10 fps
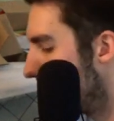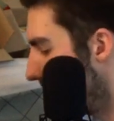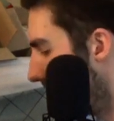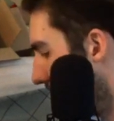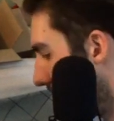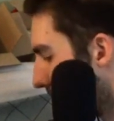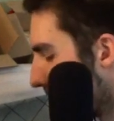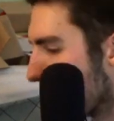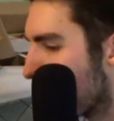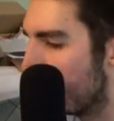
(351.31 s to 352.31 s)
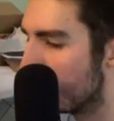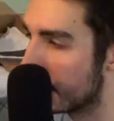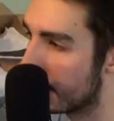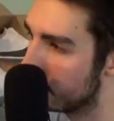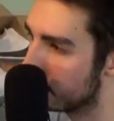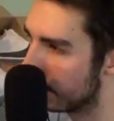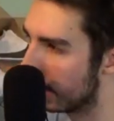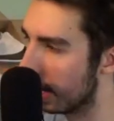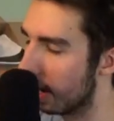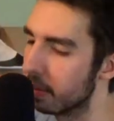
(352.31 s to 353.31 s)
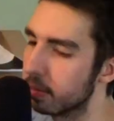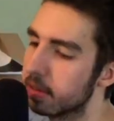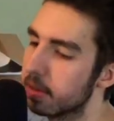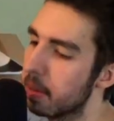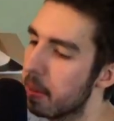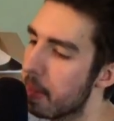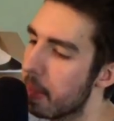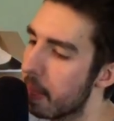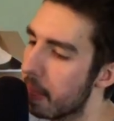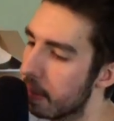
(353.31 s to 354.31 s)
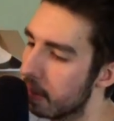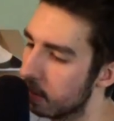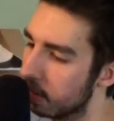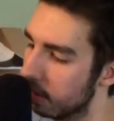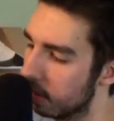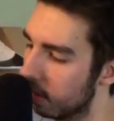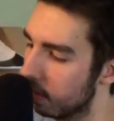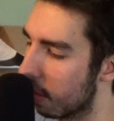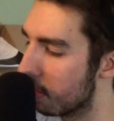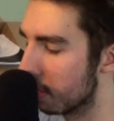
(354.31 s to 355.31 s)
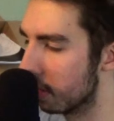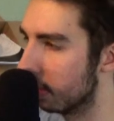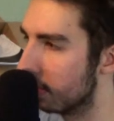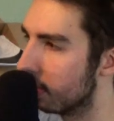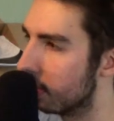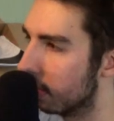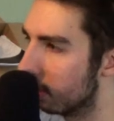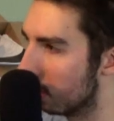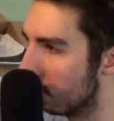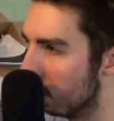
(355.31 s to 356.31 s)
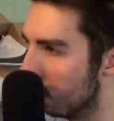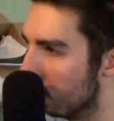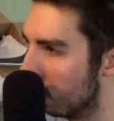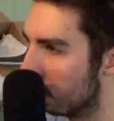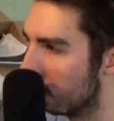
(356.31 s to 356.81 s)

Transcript: you've planned your day out, you've come up with a list of things to do,